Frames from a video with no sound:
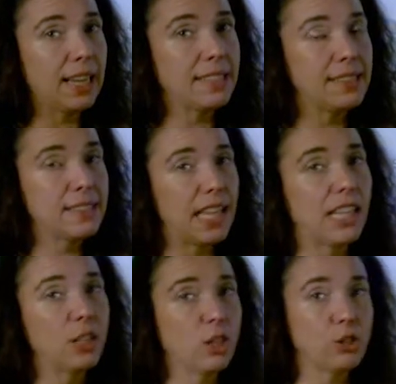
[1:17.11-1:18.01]
is the
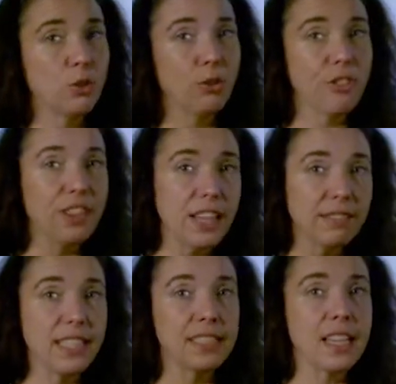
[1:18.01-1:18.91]
psychological
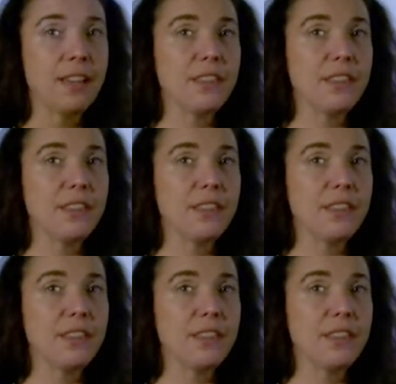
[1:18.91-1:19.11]
theories